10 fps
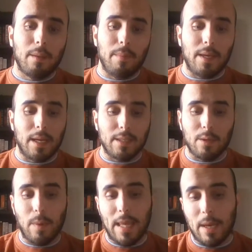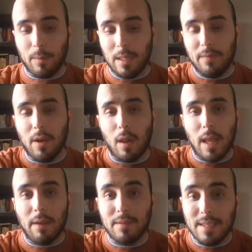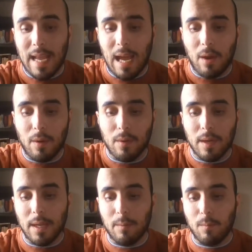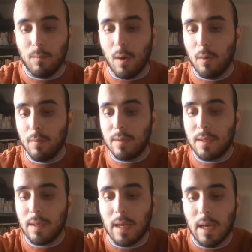because the way that we're living our lives now, it won't